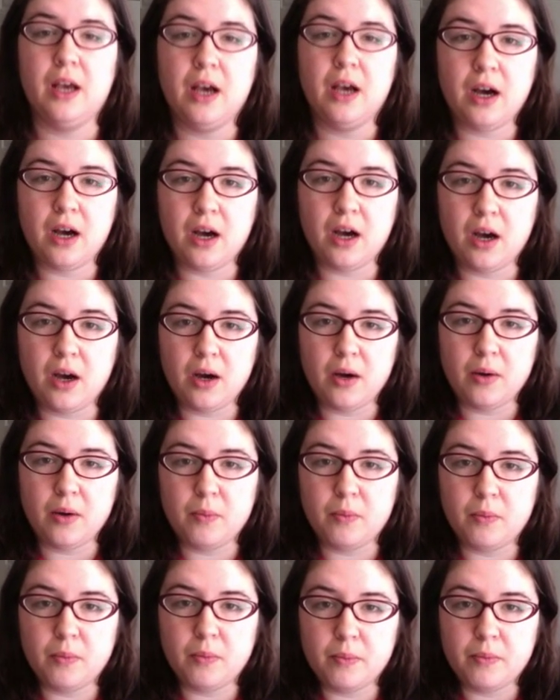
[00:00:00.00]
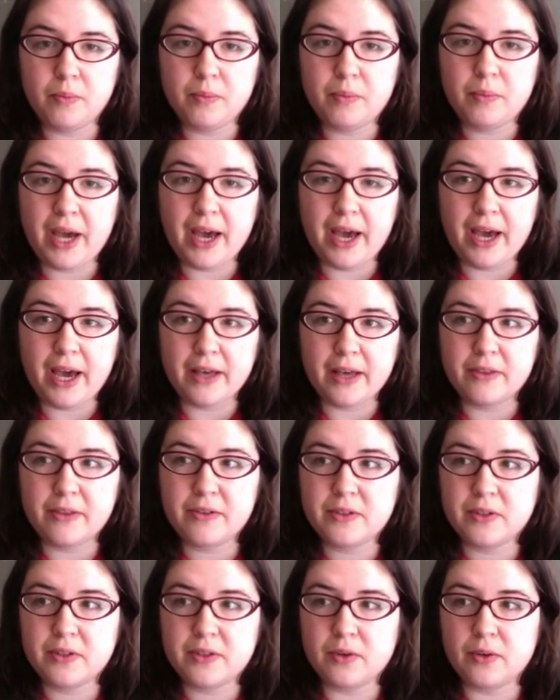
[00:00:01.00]

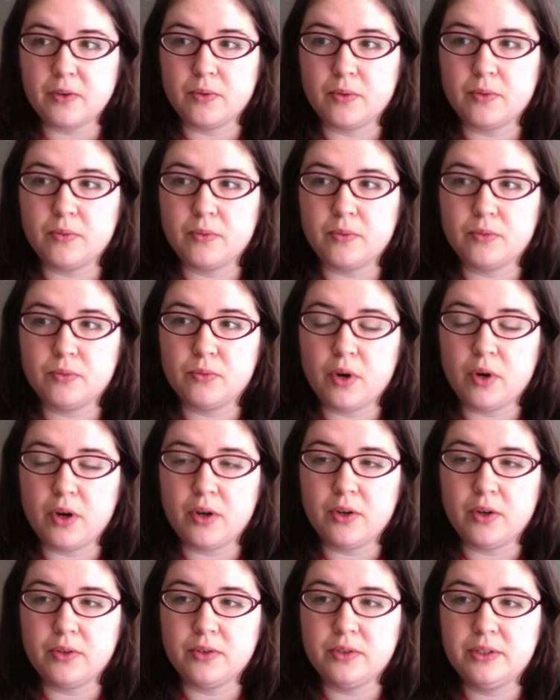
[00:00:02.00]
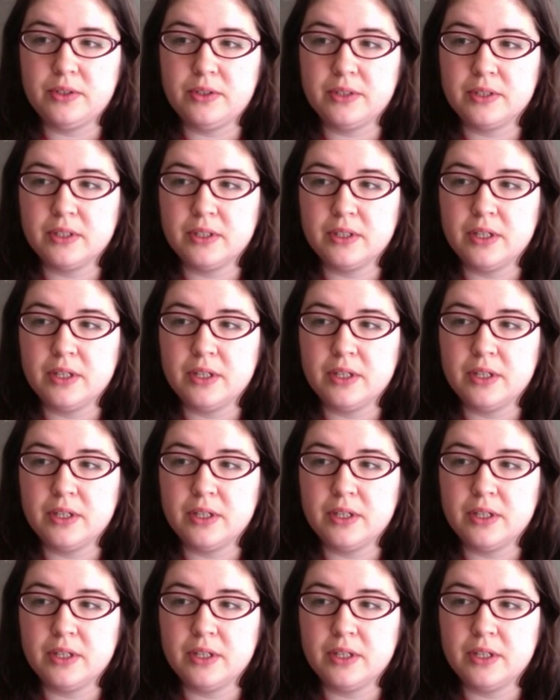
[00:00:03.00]
paths or roads